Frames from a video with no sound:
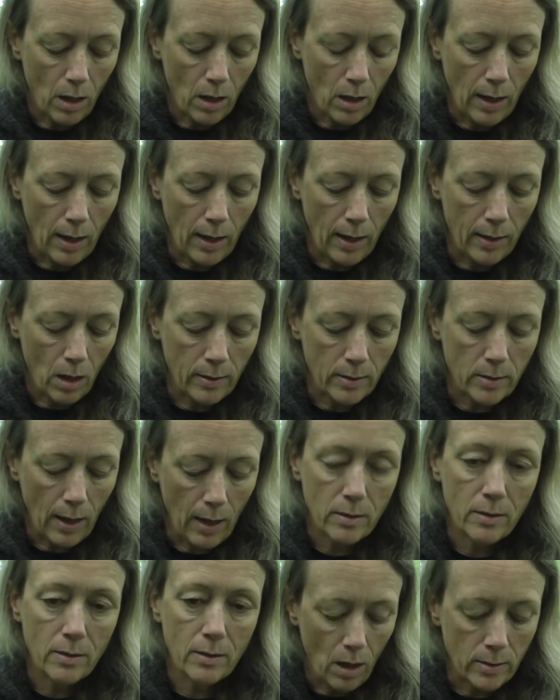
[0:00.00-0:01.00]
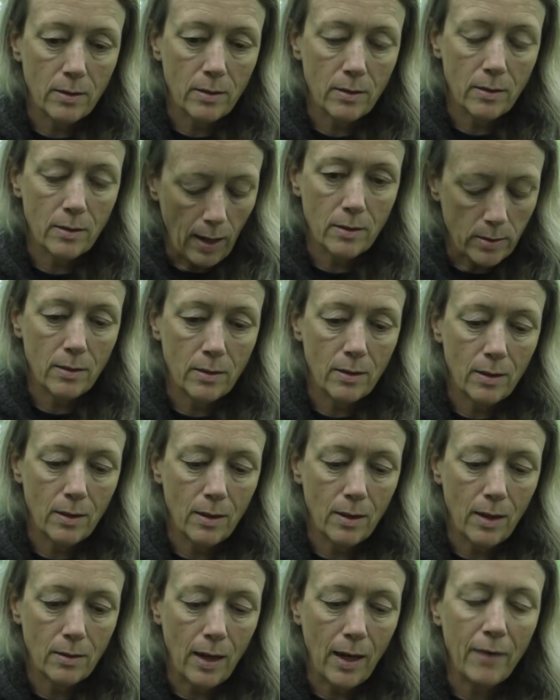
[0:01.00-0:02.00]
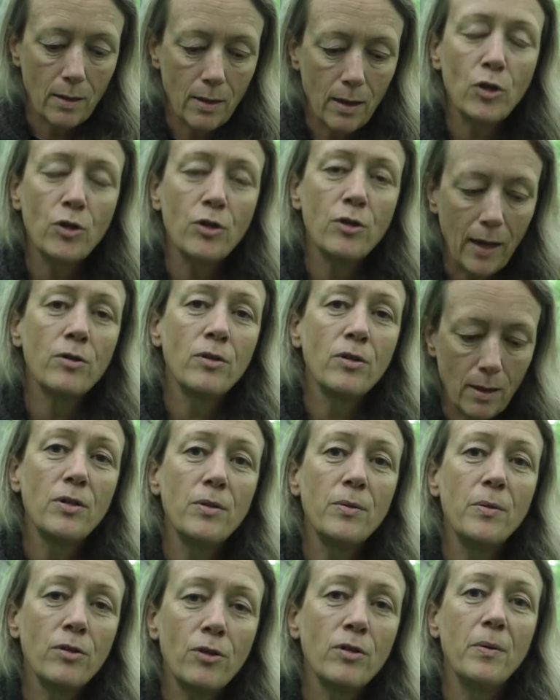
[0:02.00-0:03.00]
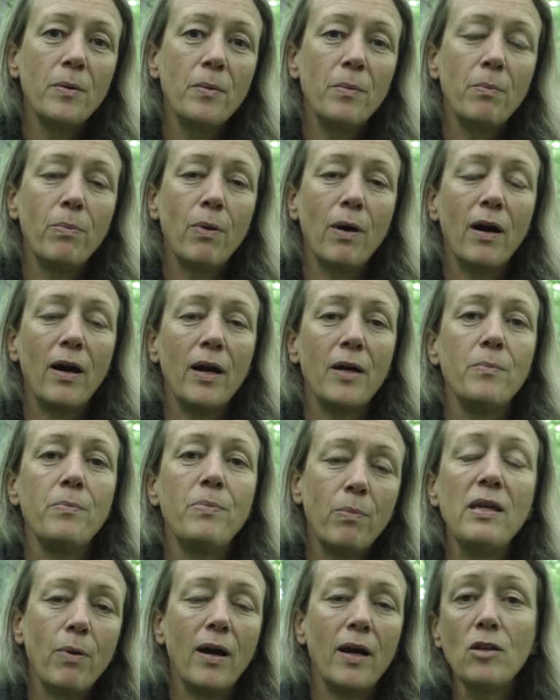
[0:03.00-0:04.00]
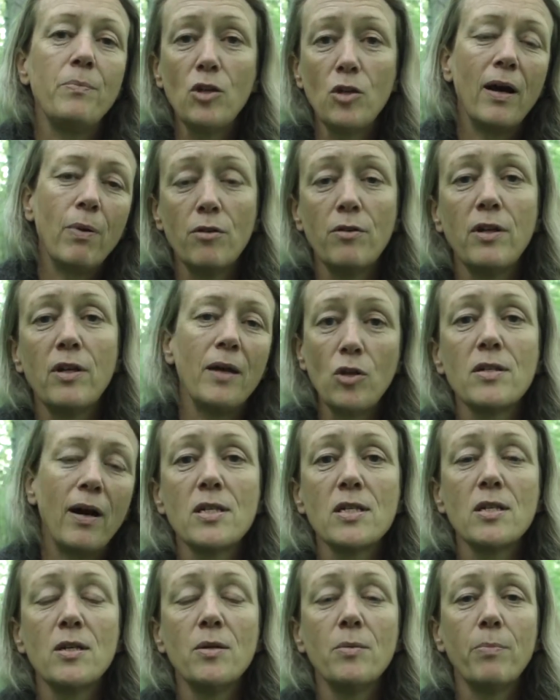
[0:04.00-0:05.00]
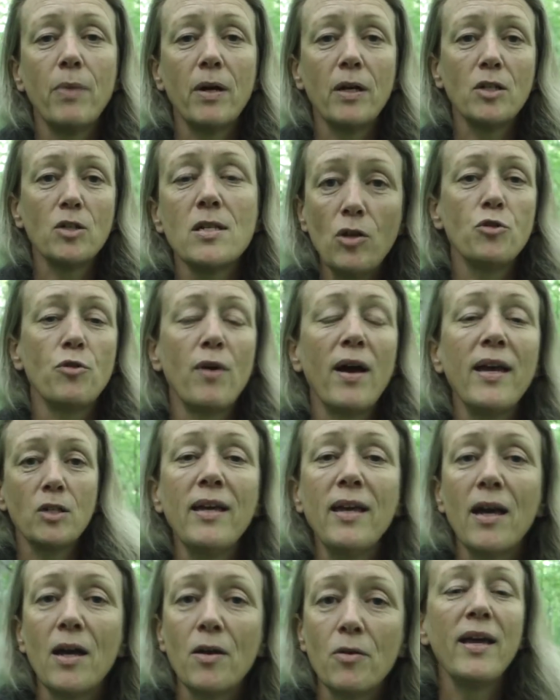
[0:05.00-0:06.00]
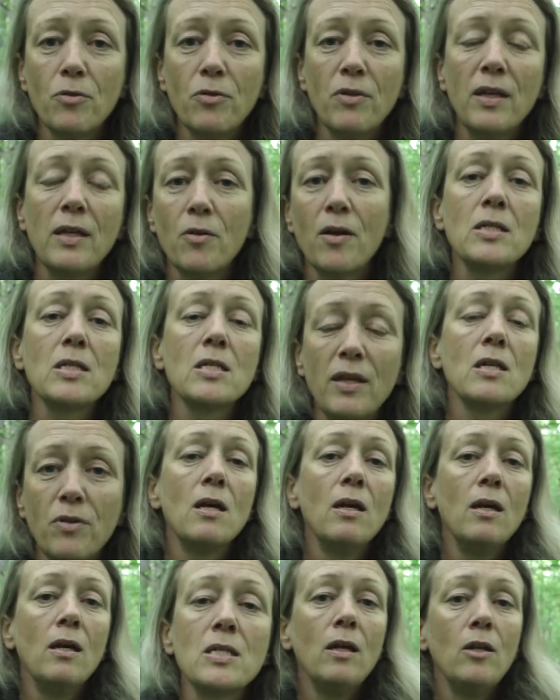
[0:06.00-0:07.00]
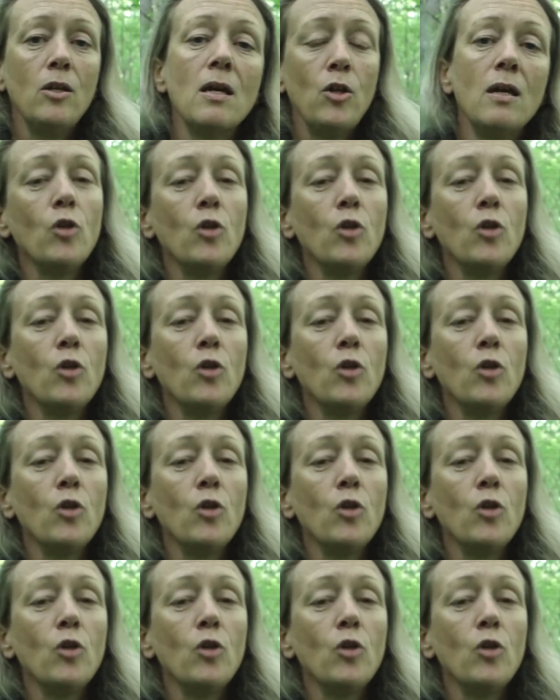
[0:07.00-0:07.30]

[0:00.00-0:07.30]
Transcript: And I've learned by being curious, by trying out things, not